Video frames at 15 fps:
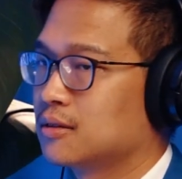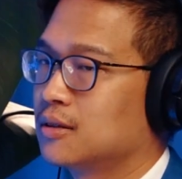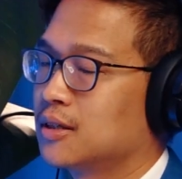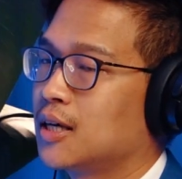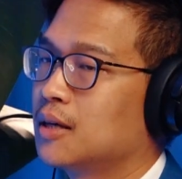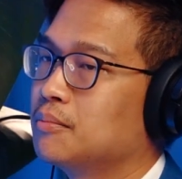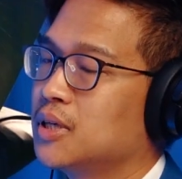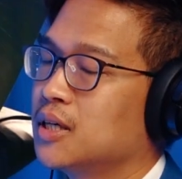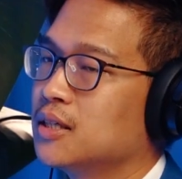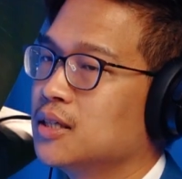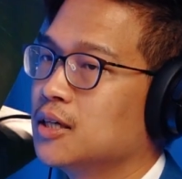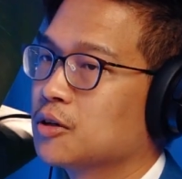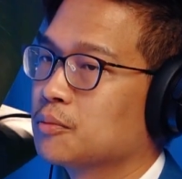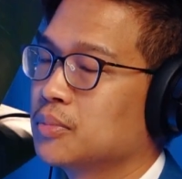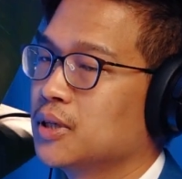It can be a
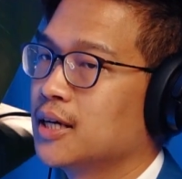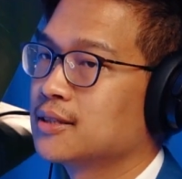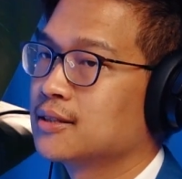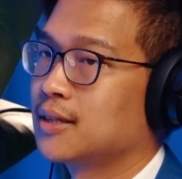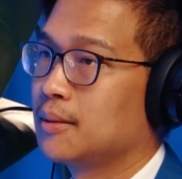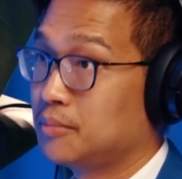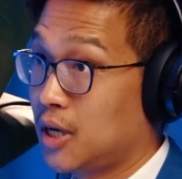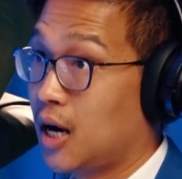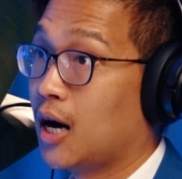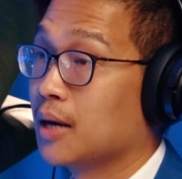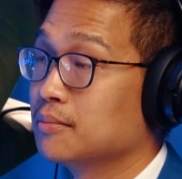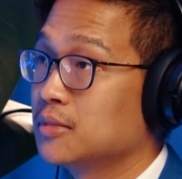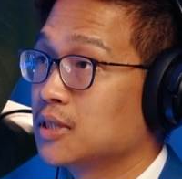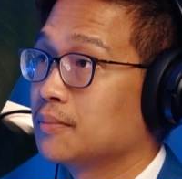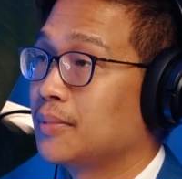year plus
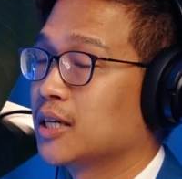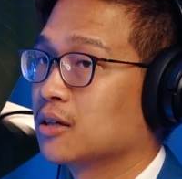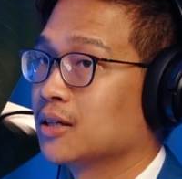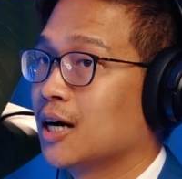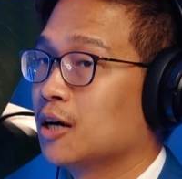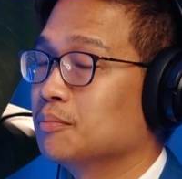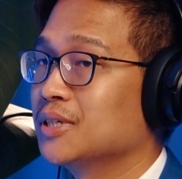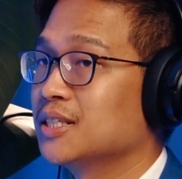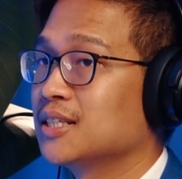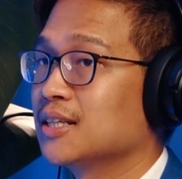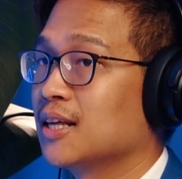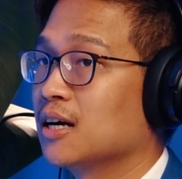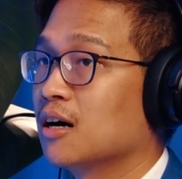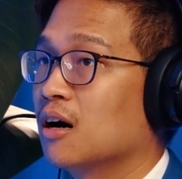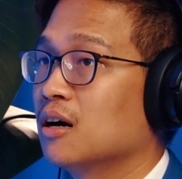sometimes, depending on how busy
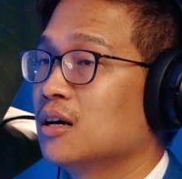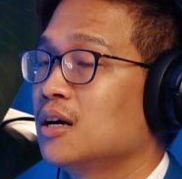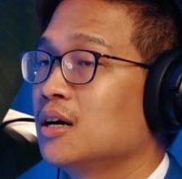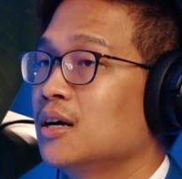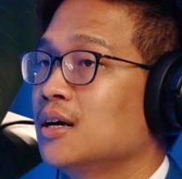they are.